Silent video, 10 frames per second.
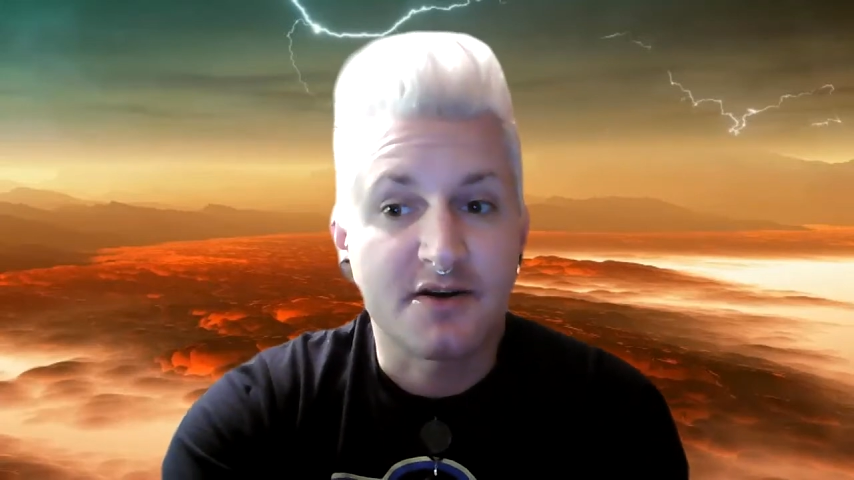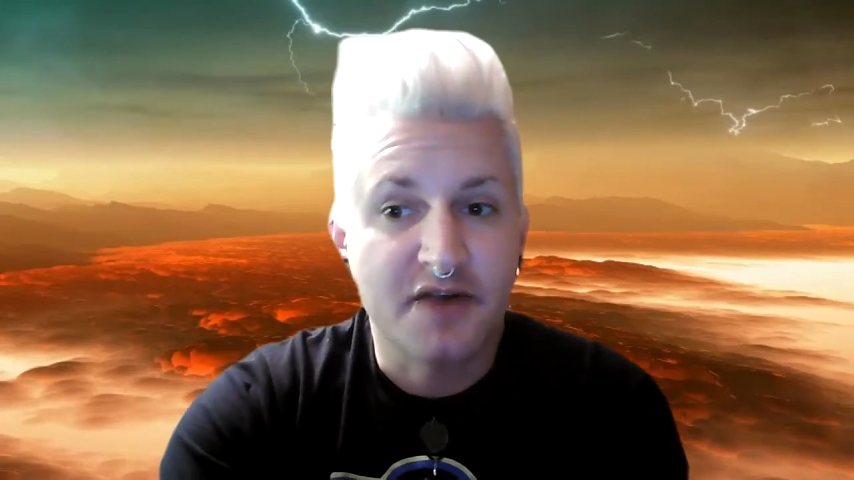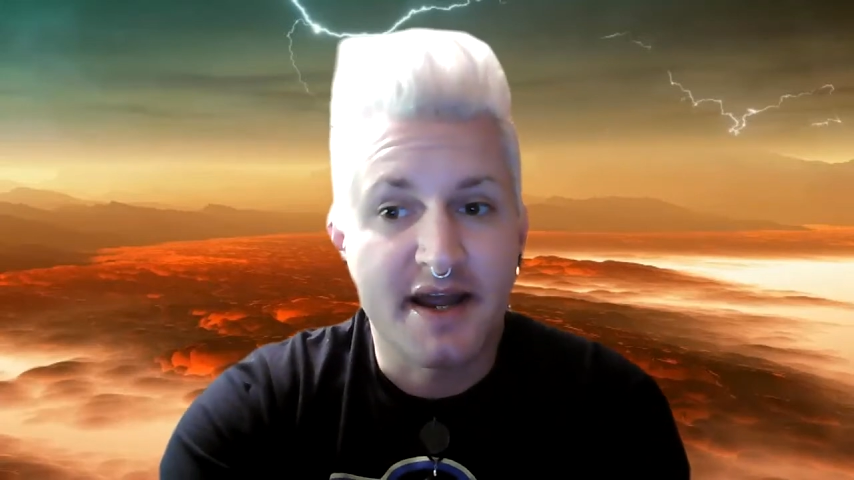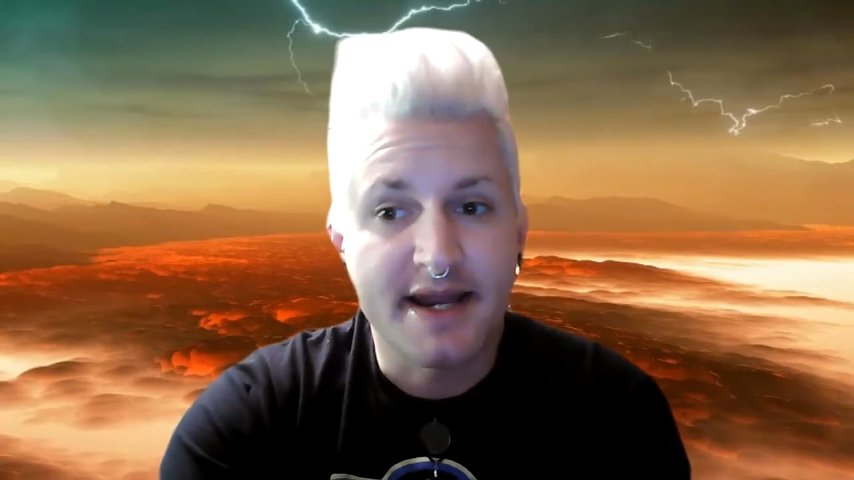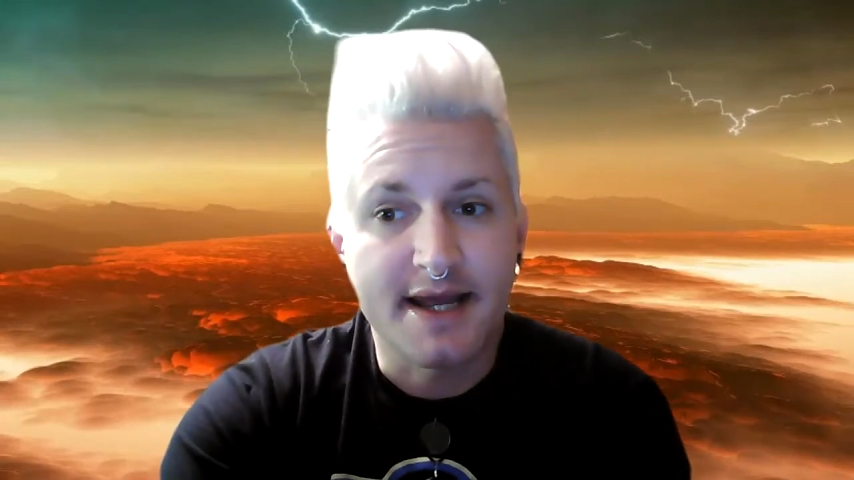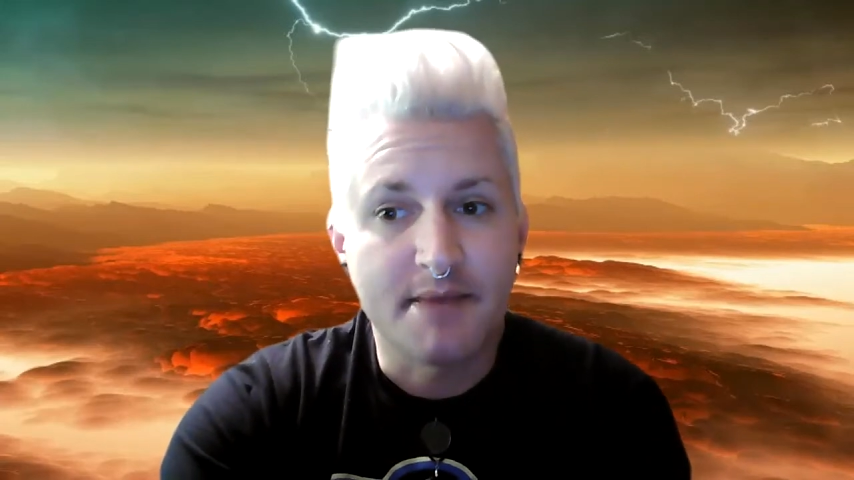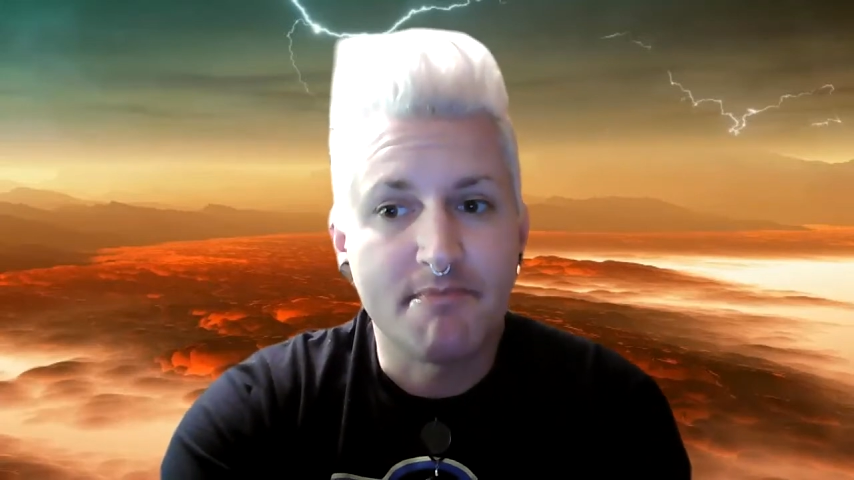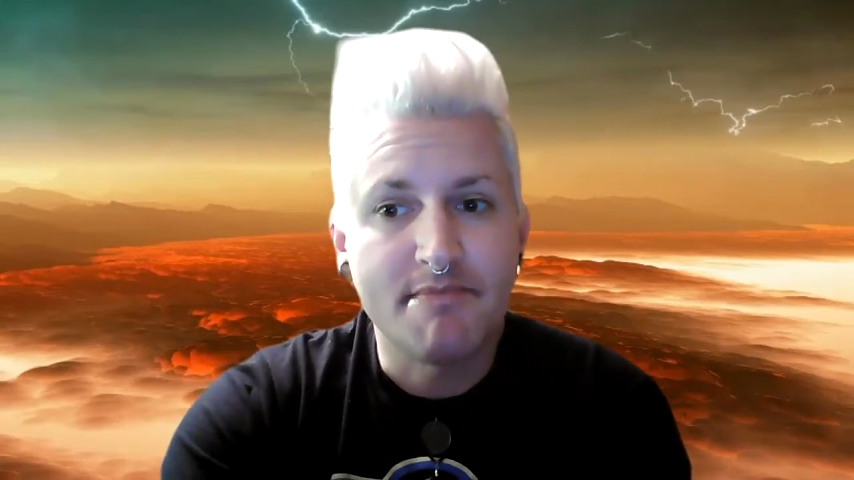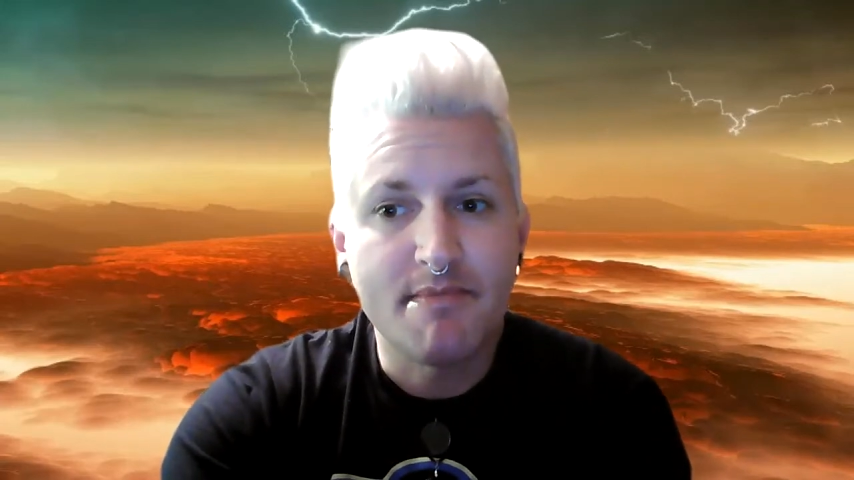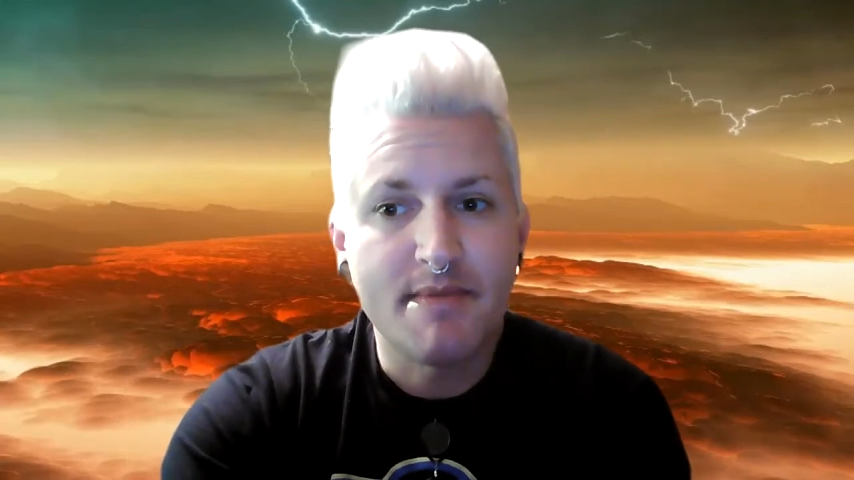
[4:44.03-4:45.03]
creating a
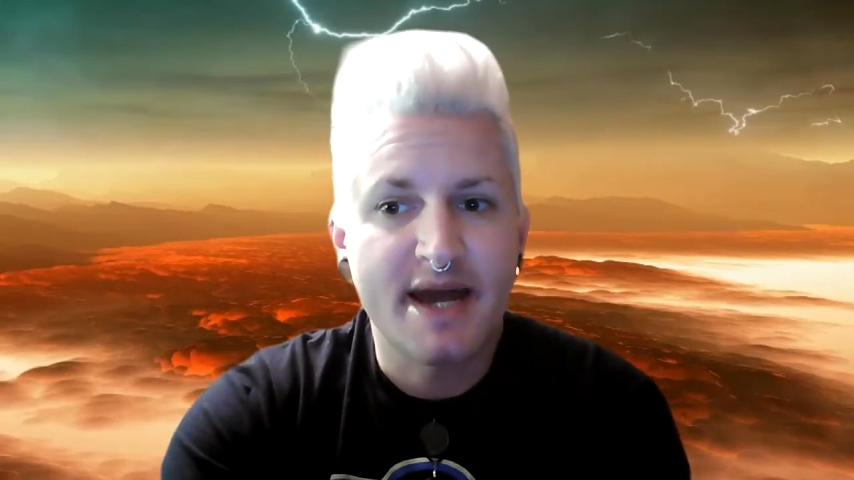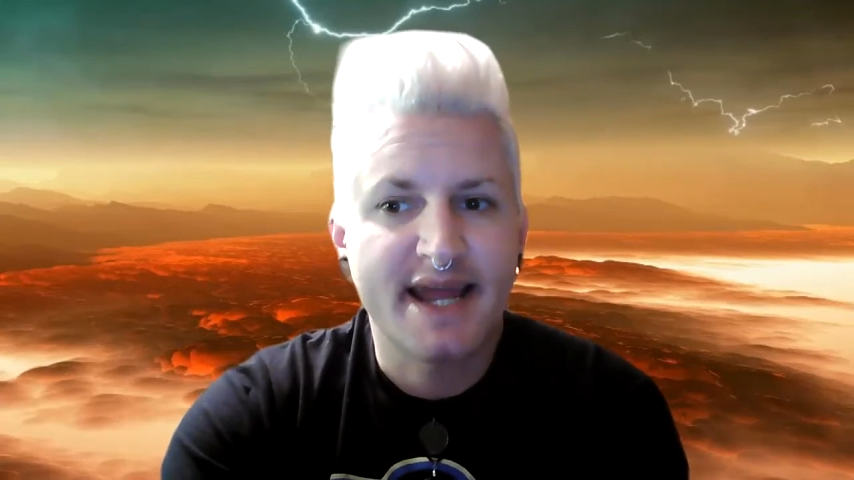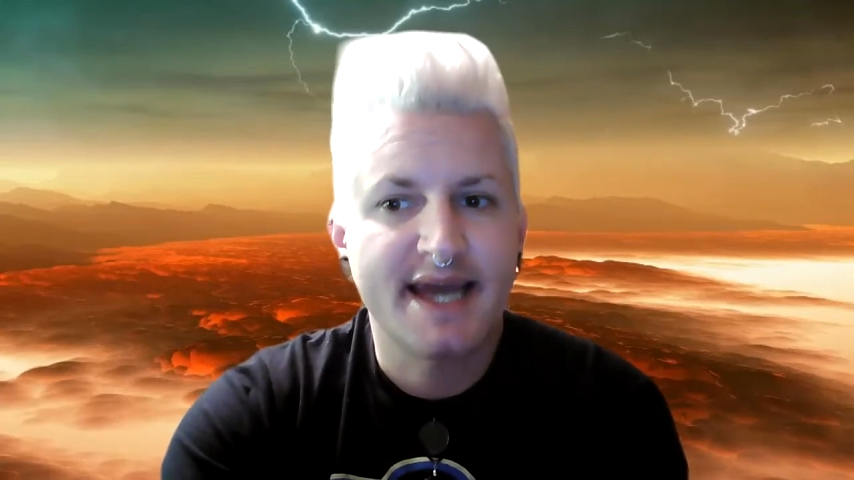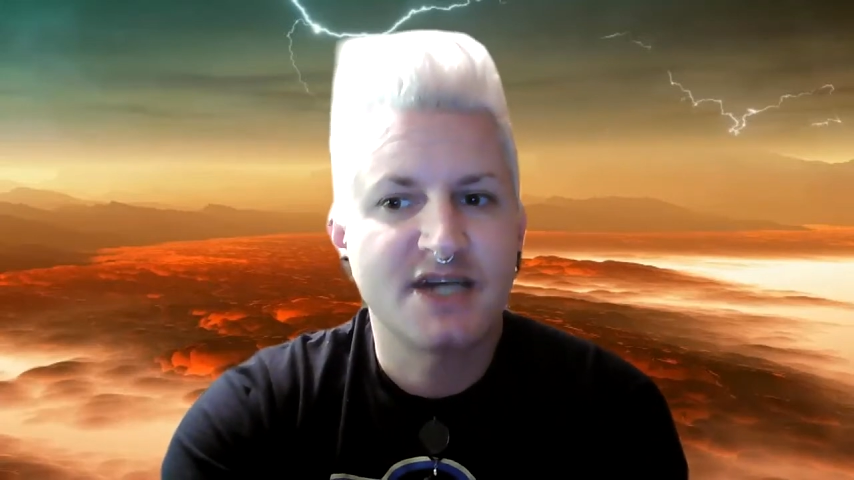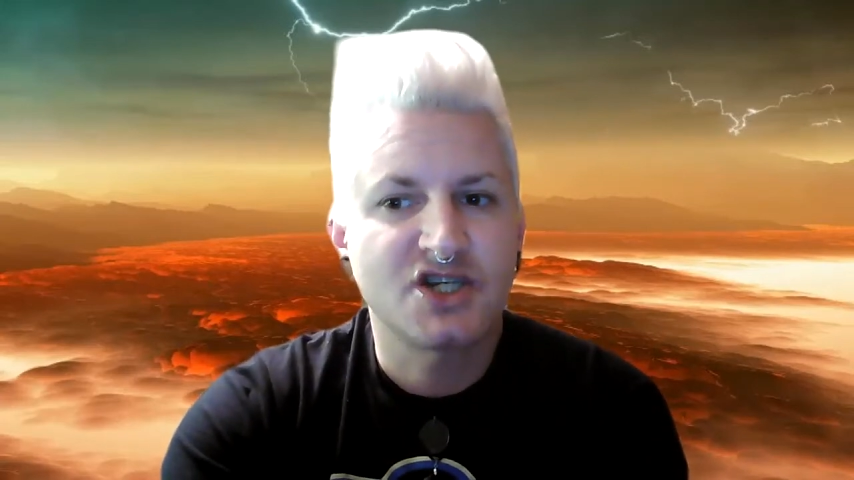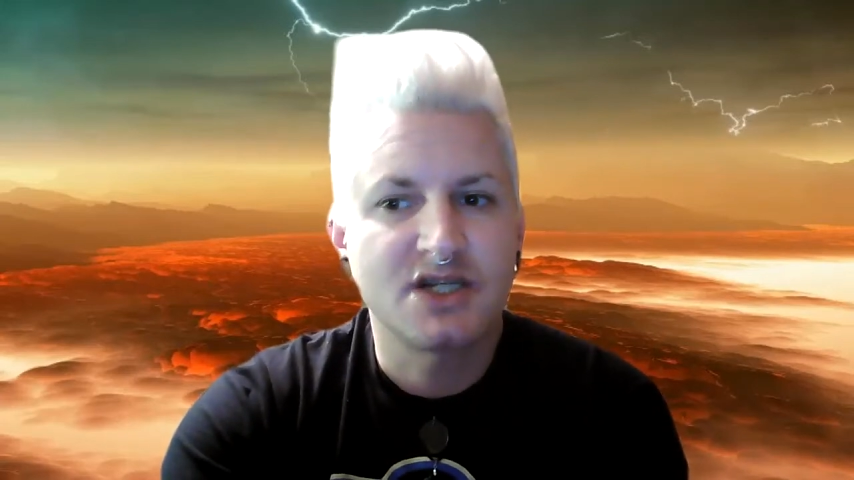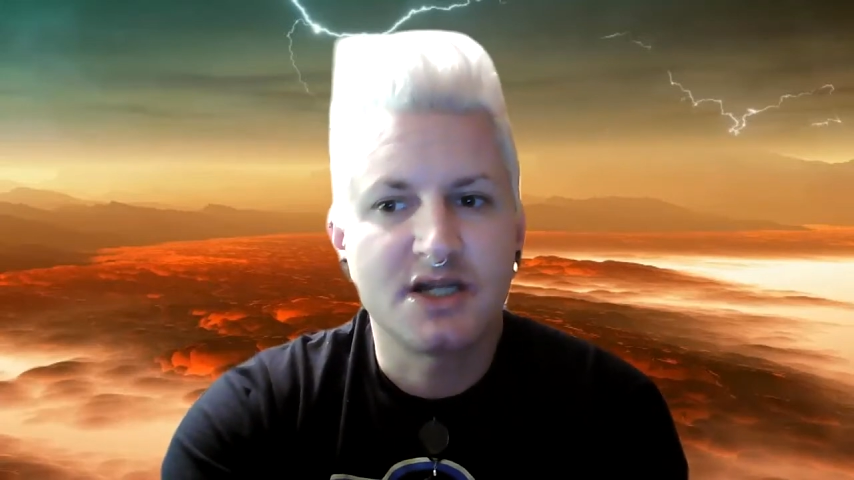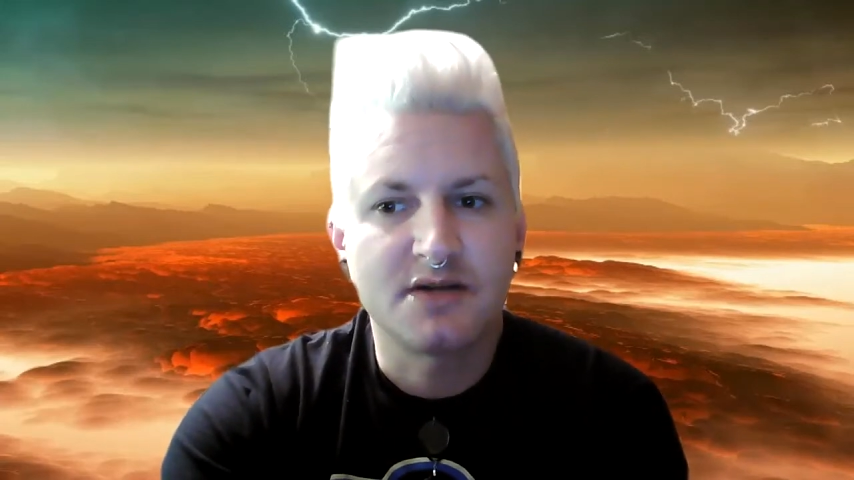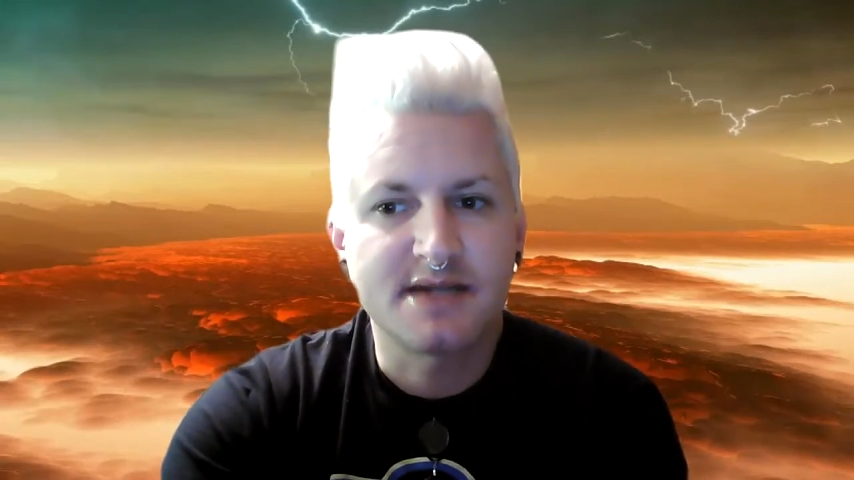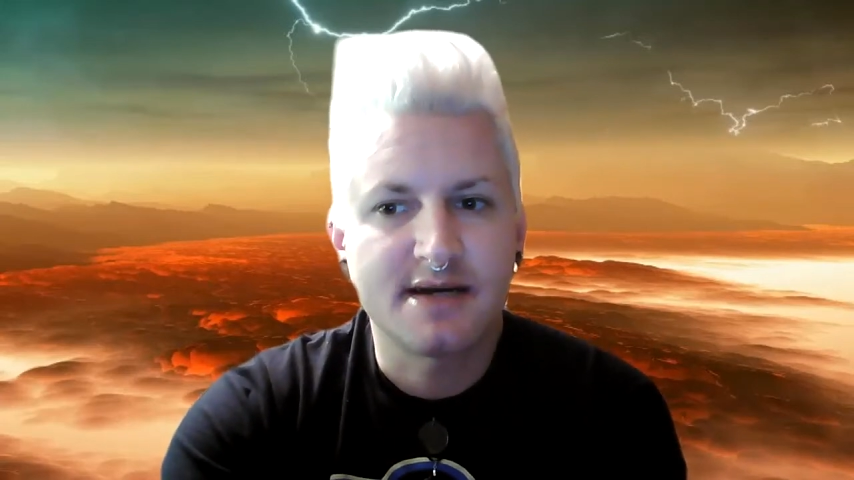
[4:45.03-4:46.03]
medication,
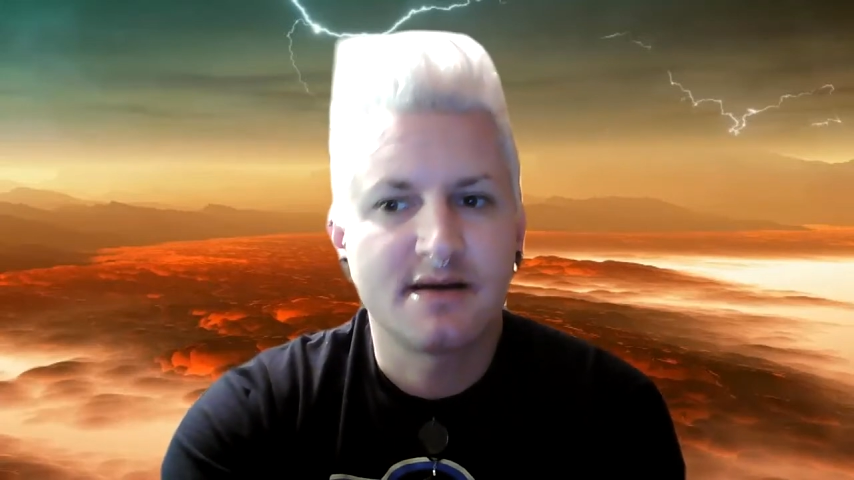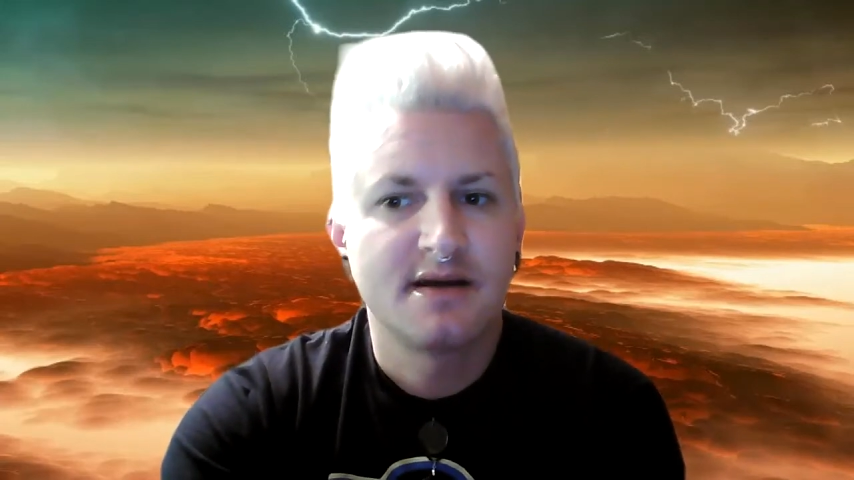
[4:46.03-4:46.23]
you know, to